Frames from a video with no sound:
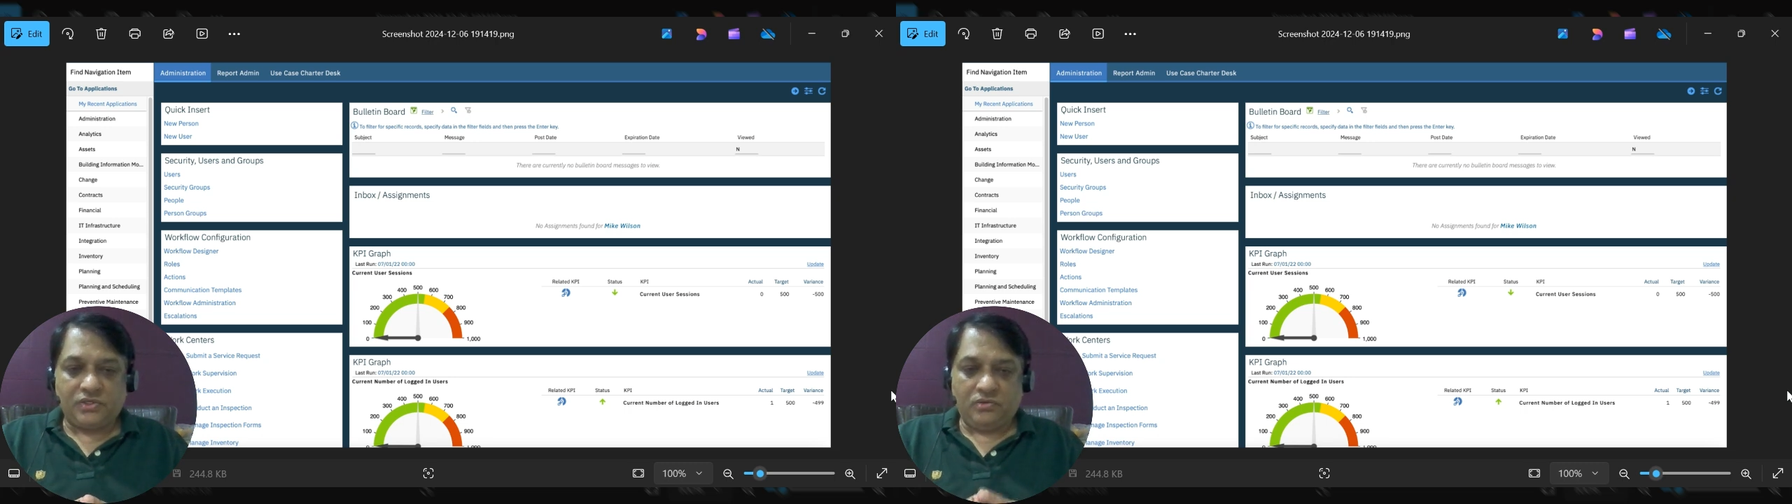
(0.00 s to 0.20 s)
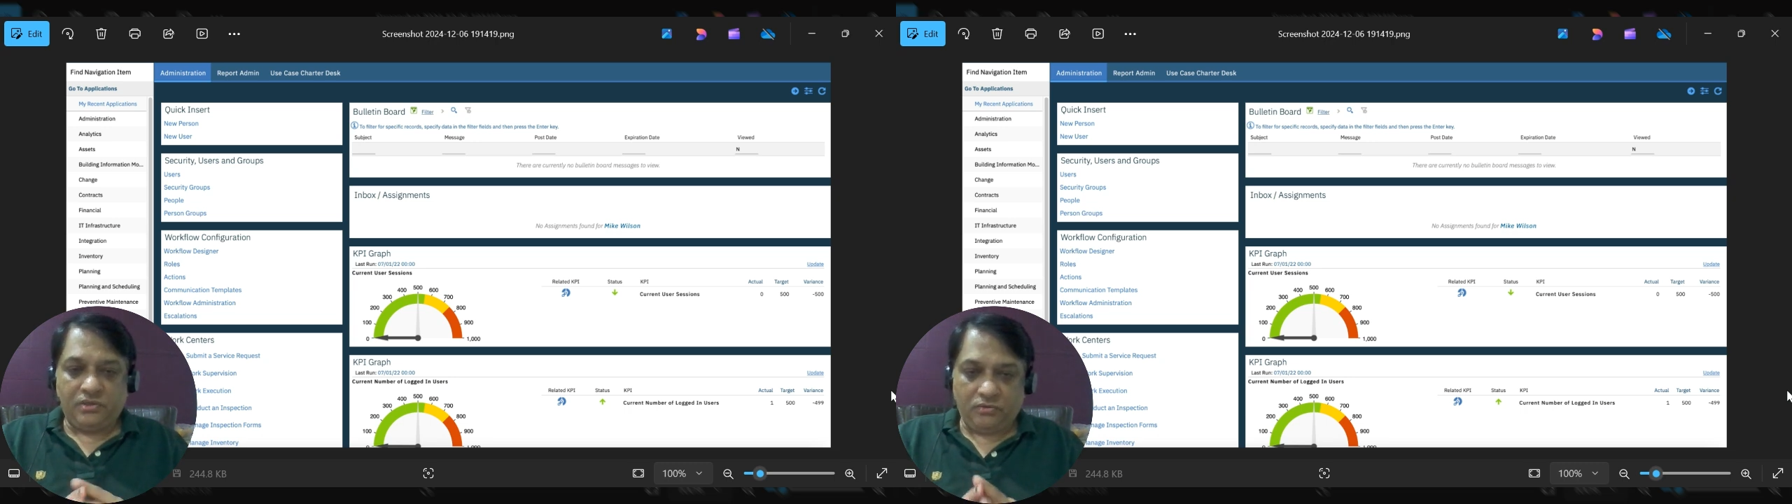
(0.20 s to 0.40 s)

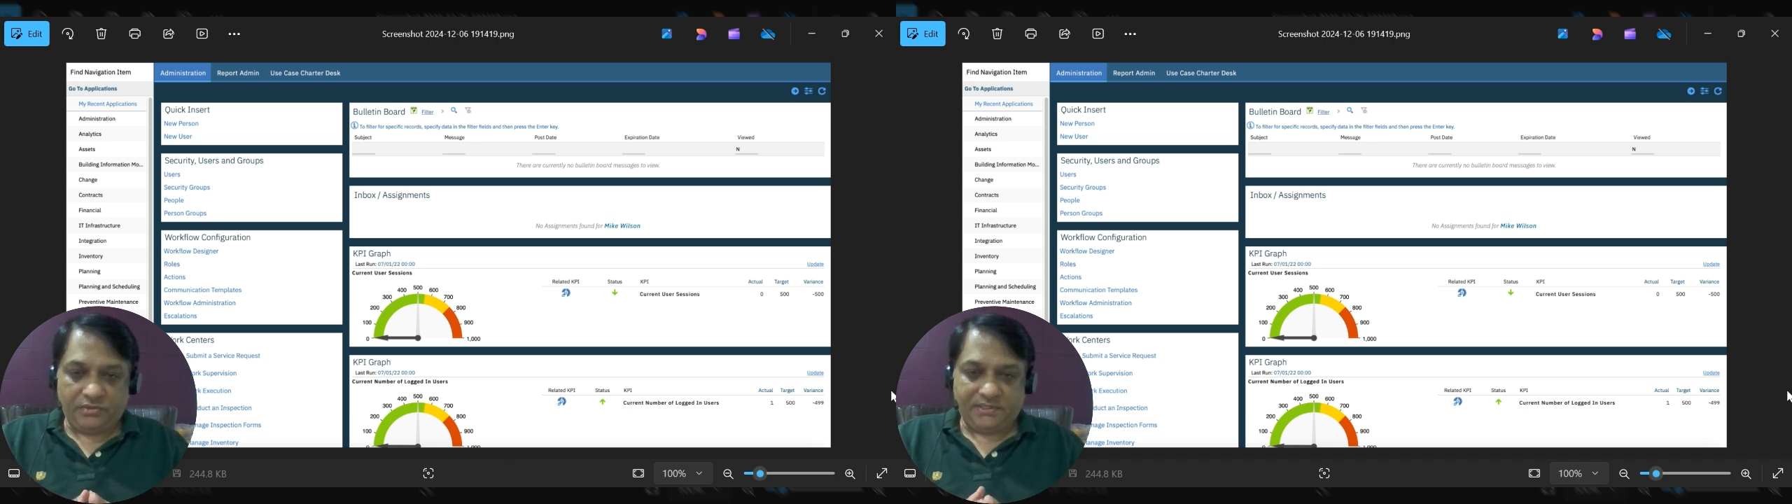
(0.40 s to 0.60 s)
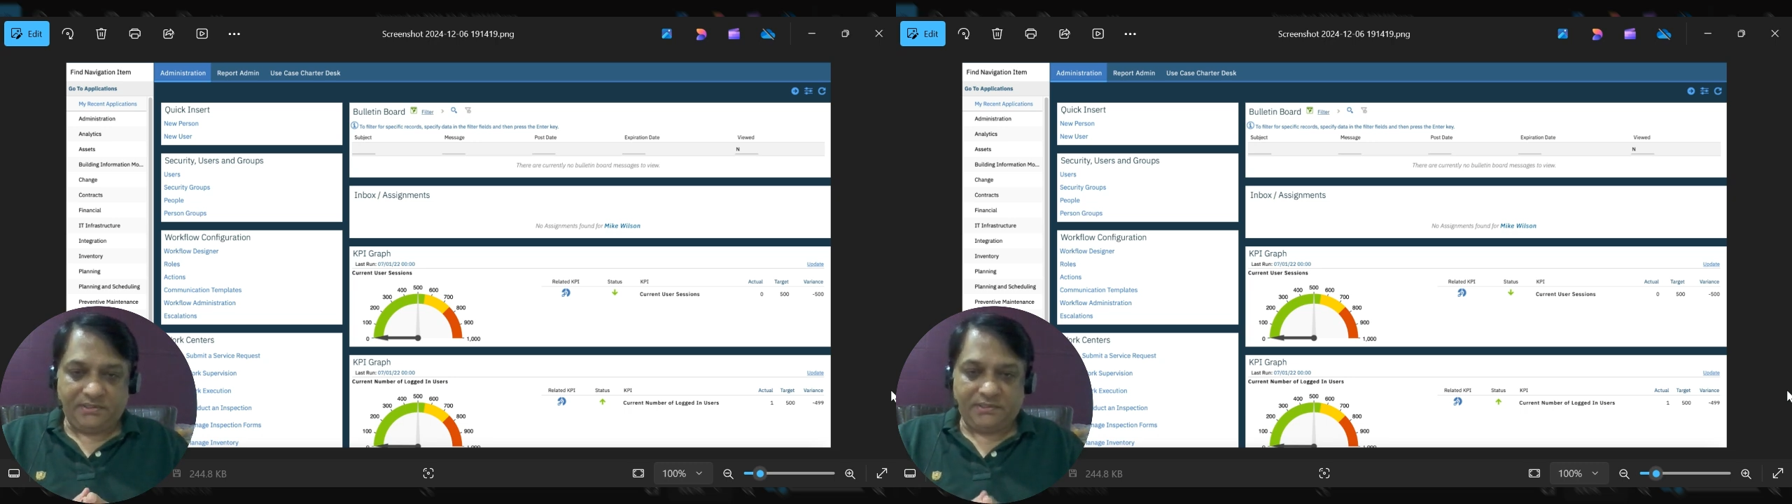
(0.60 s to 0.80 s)
to
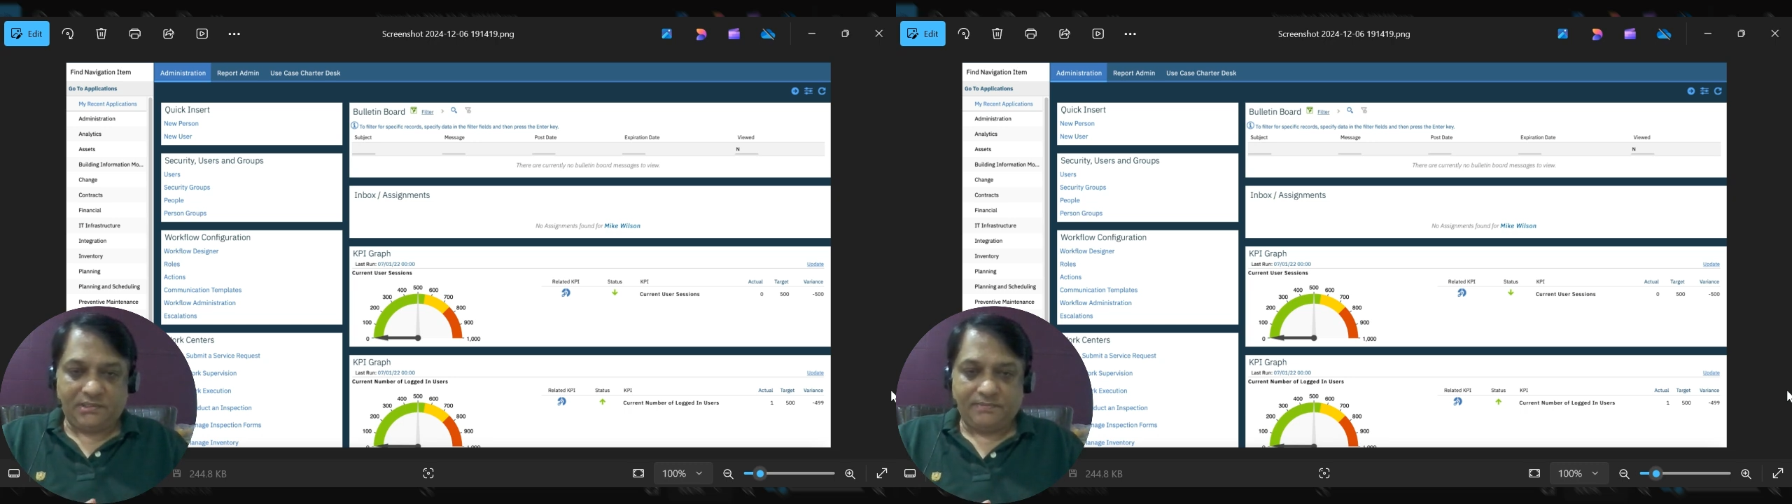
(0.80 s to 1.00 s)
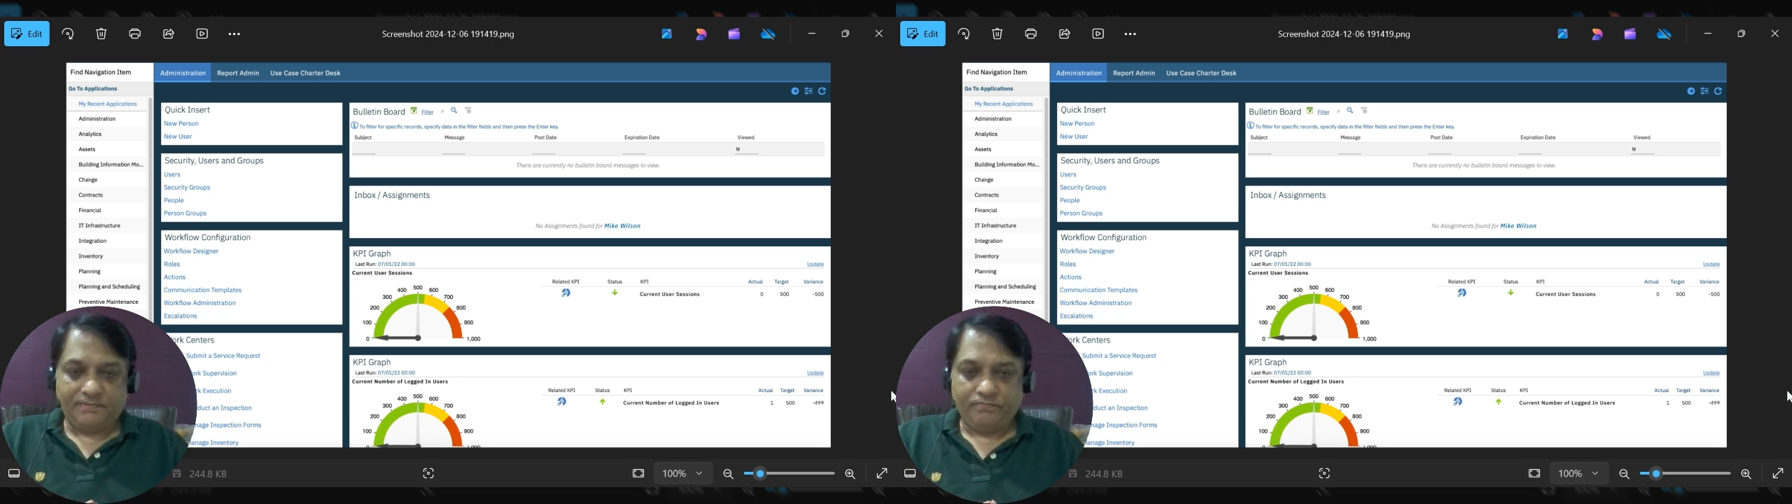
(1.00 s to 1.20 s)
users.